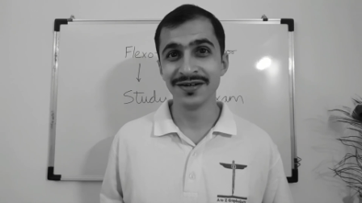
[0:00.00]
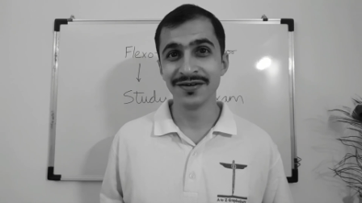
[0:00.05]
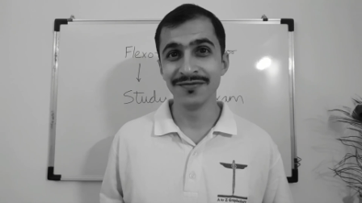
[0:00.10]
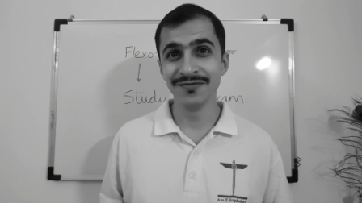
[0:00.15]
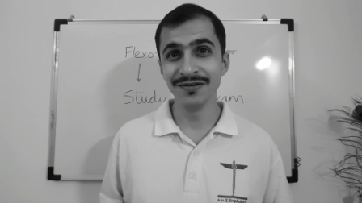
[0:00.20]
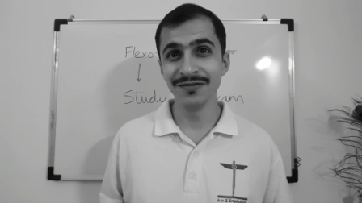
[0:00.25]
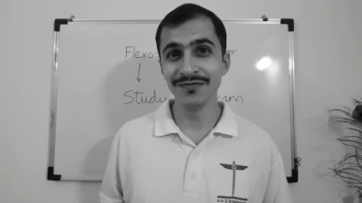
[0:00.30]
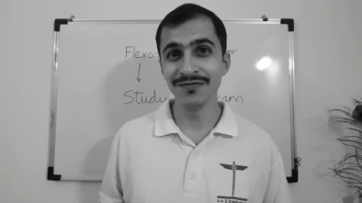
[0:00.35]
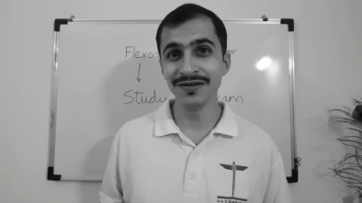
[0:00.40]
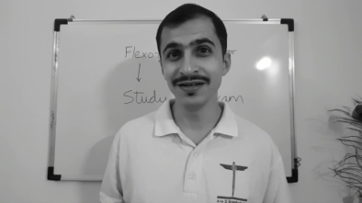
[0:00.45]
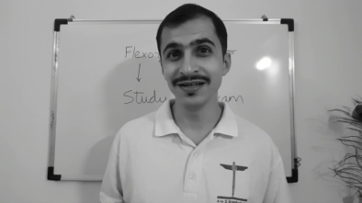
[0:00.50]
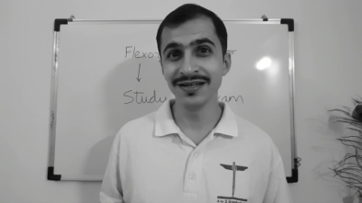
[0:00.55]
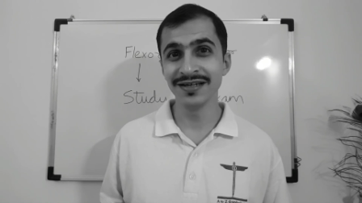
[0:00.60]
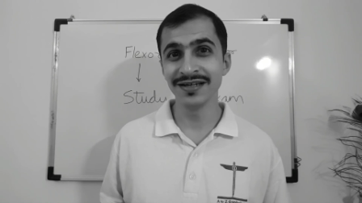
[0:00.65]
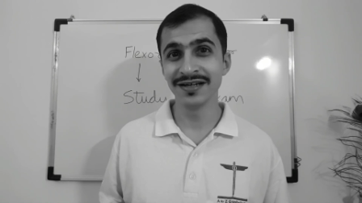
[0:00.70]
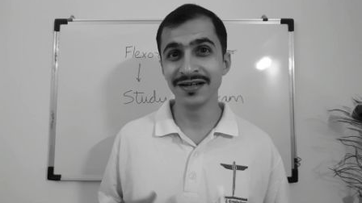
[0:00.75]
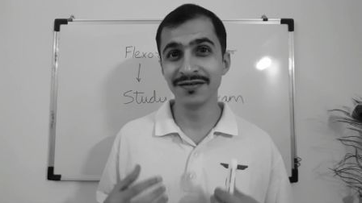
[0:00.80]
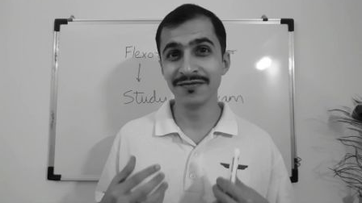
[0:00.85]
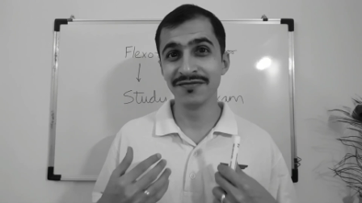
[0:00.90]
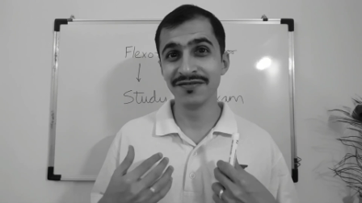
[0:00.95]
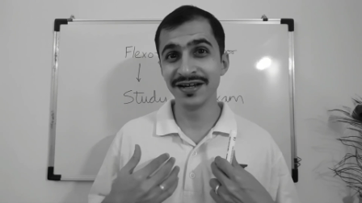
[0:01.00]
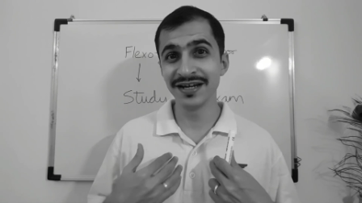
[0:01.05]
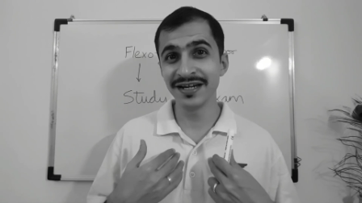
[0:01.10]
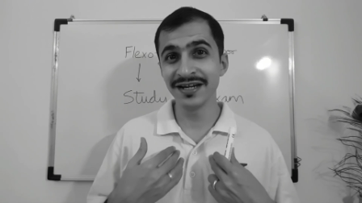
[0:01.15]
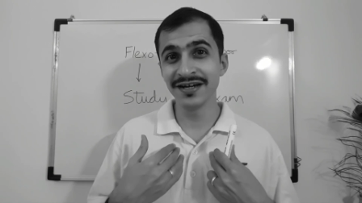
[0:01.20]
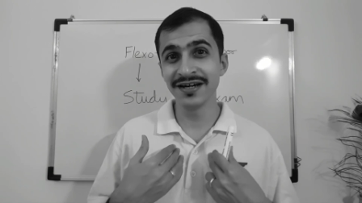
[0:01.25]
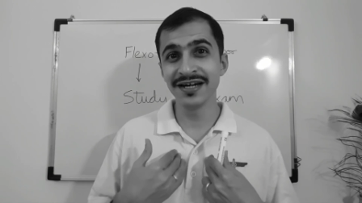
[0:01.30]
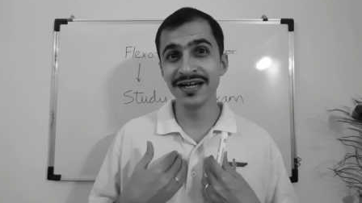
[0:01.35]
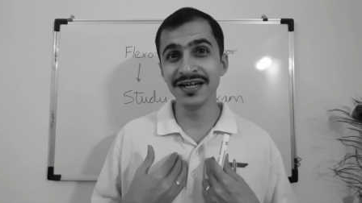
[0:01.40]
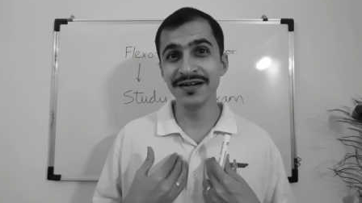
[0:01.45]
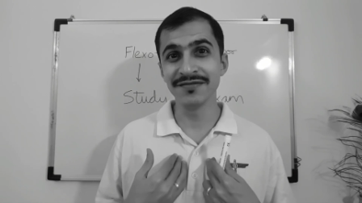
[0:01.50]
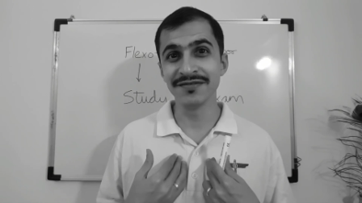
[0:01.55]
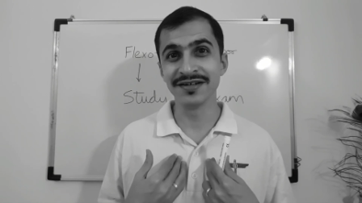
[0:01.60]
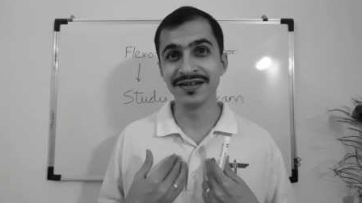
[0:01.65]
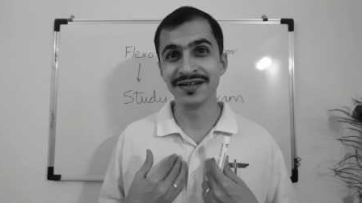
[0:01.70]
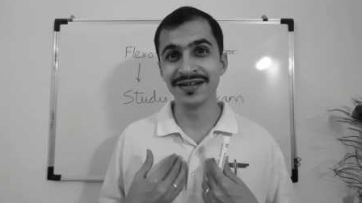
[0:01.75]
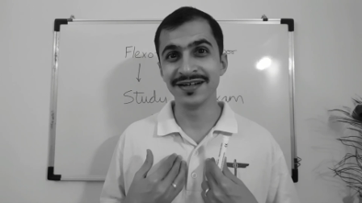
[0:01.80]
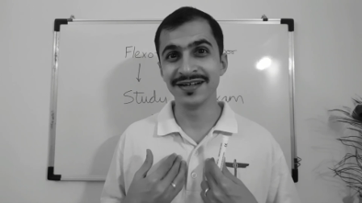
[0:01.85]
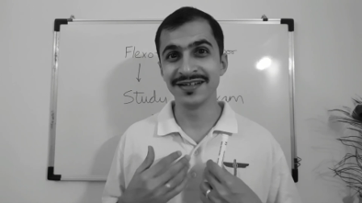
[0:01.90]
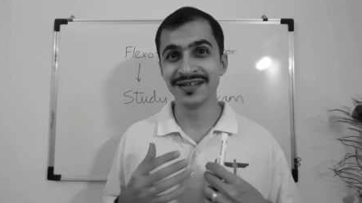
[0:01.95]
we feel very relieved
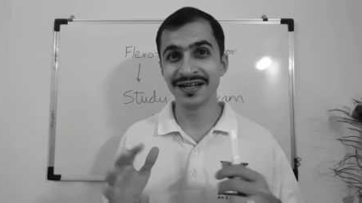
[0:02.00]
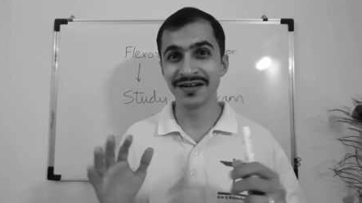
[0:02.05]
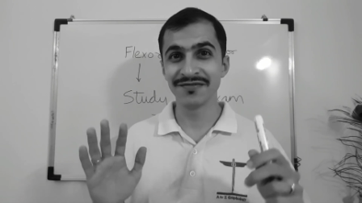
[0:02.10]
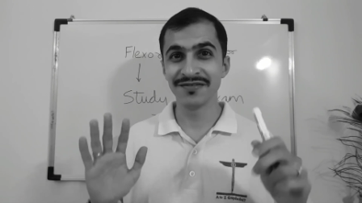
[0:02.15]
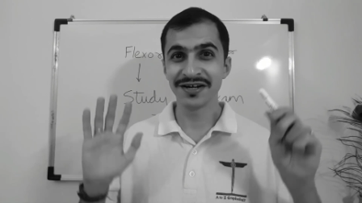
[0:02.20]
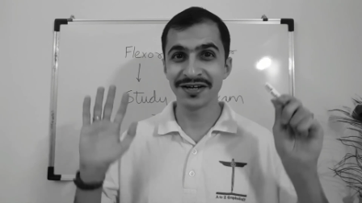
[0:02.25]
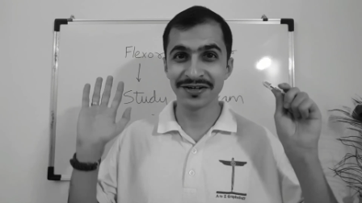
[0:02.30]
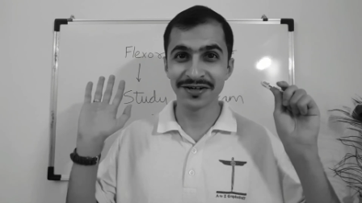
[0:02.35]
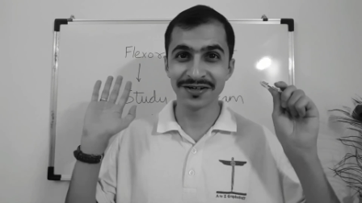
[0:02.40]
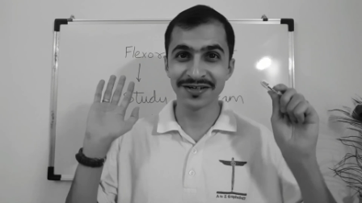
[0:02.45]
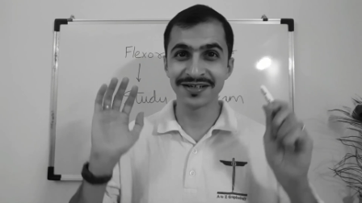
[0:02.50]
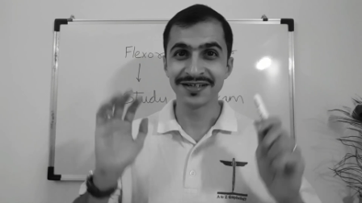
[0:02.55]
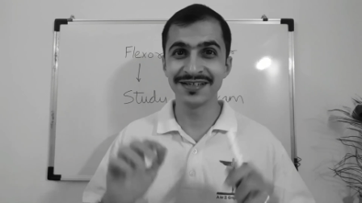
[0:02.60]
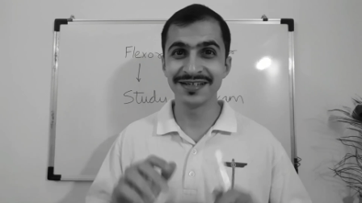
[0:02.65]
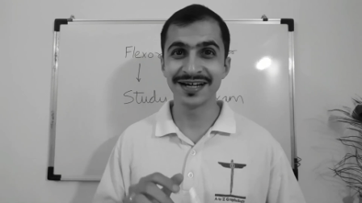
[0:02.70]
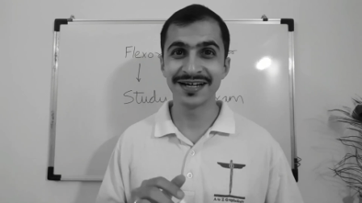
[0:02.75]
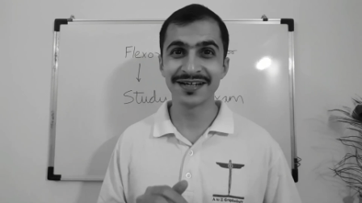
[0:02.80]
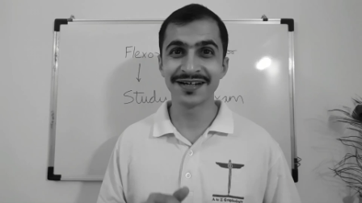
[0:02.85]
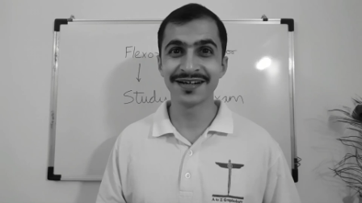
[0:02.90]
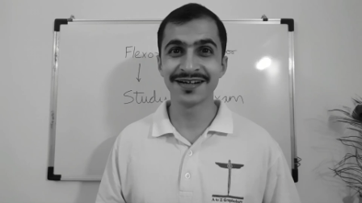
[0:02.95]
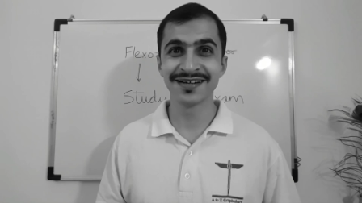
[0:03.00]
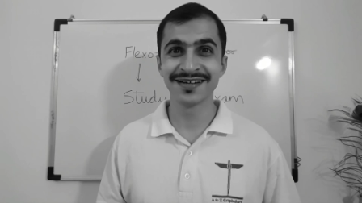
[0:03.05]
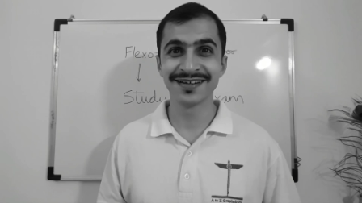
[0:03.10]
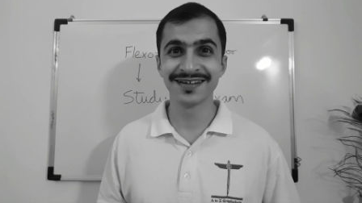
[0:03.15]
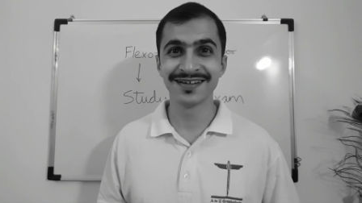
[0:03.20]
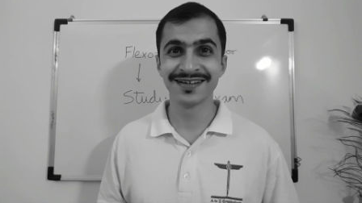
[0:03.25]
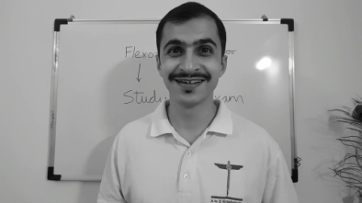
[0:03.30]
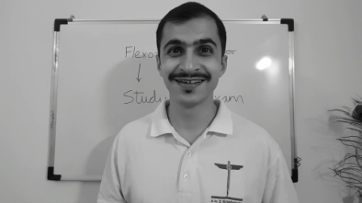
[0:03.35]
that we are not in that